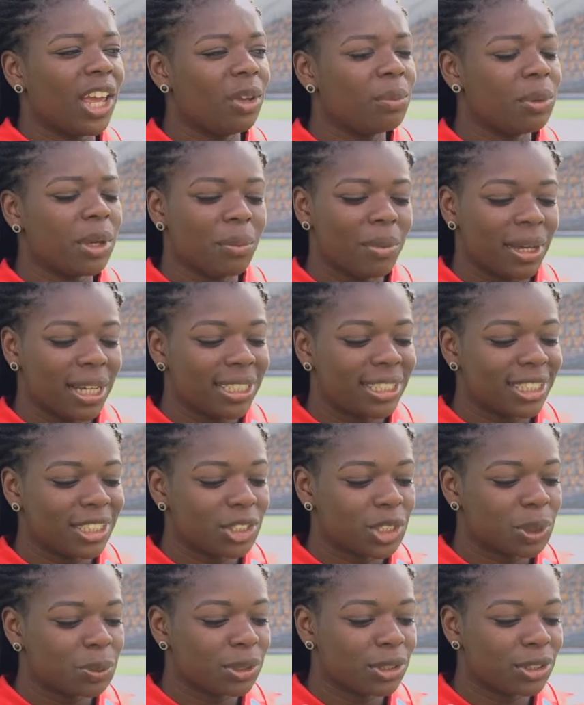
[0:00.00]
It'd be
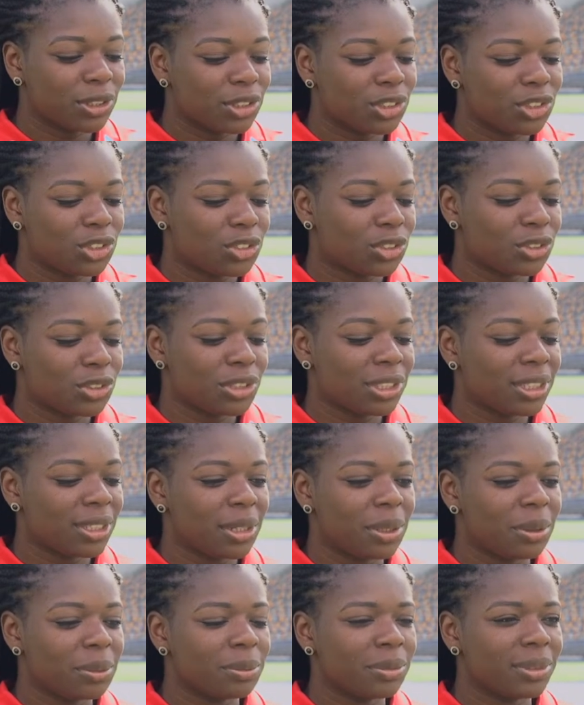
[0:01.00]
amazing just because
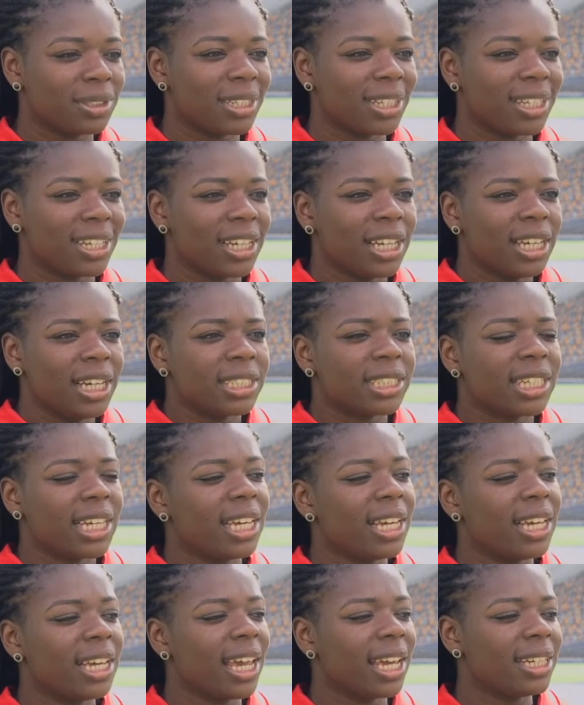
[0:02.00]
Jerusalem to
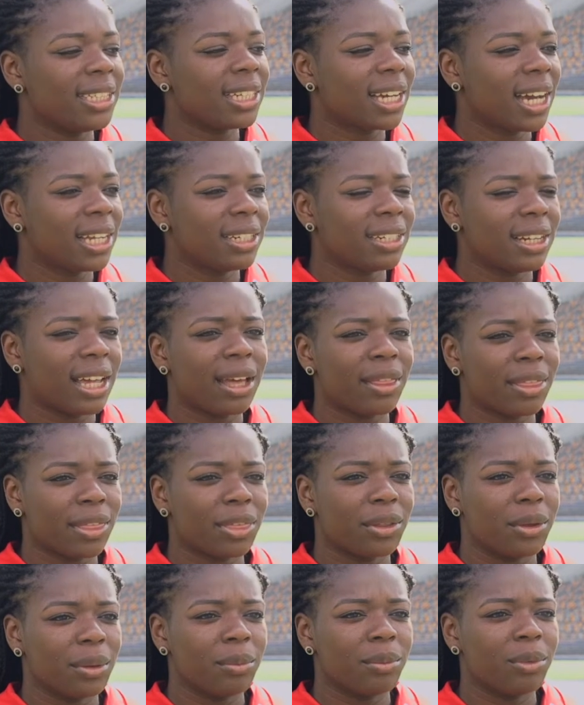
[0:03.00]
hear any kind of
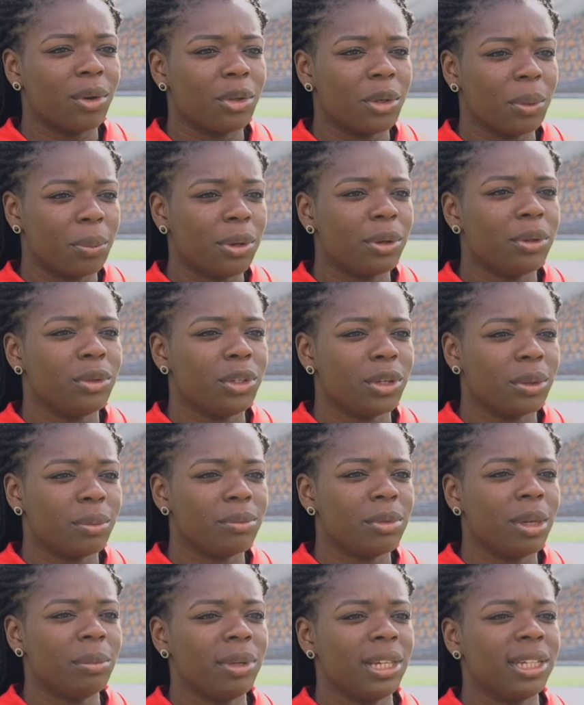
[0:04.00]
anthem on a
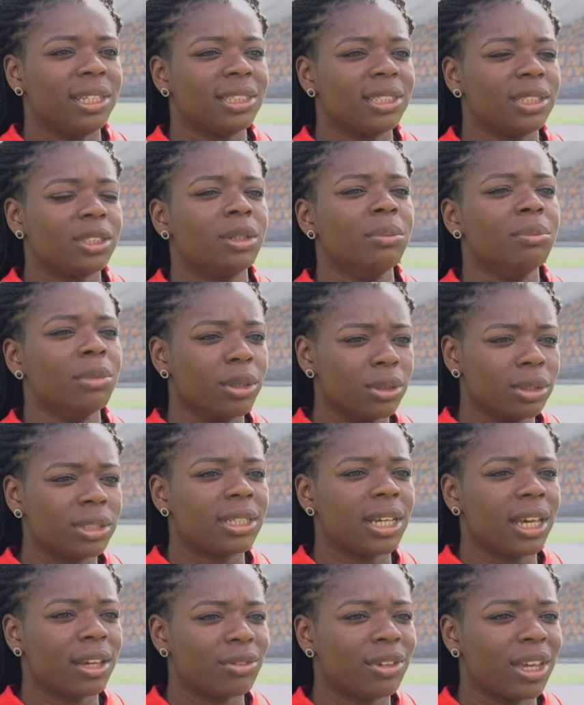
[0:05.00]
podium means the
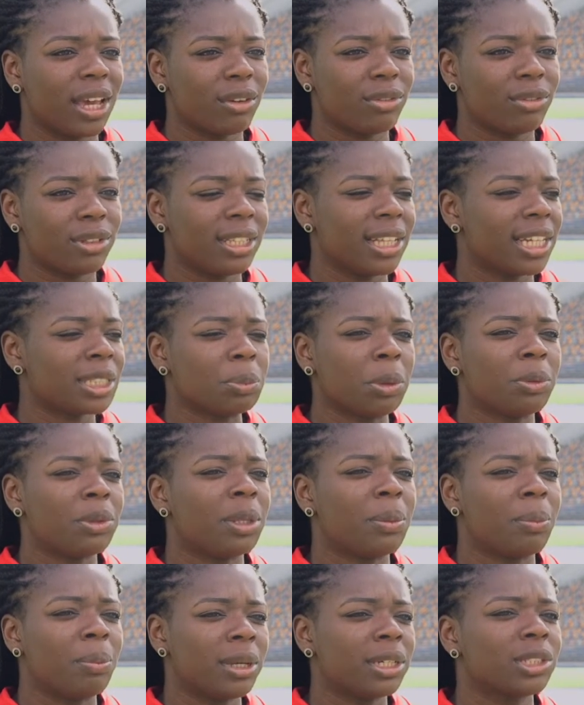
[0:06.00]
most to every athlete. That's
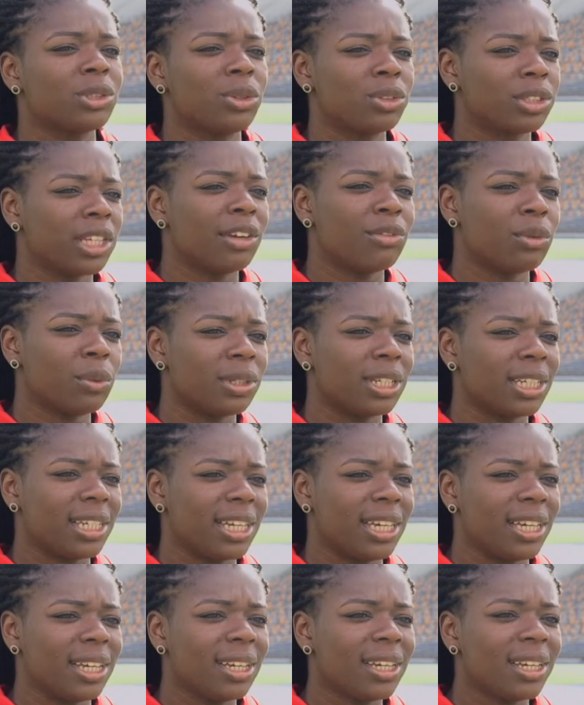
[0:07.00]
probably the best song they ever want to
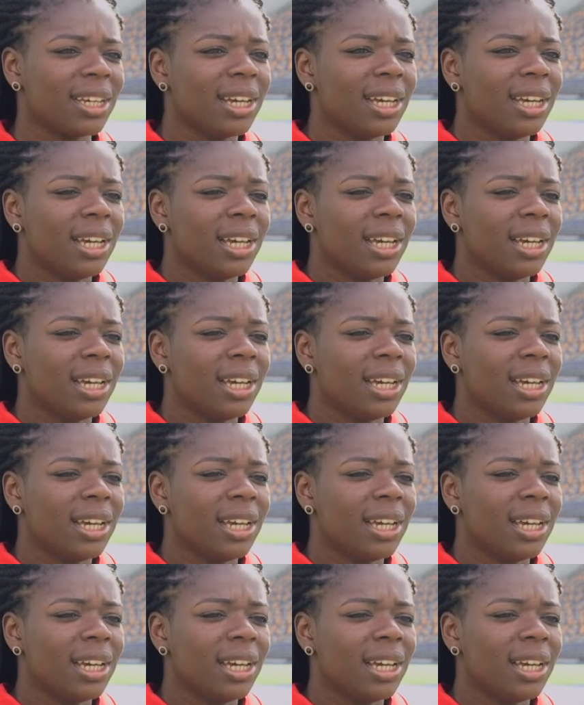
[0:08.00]
hear.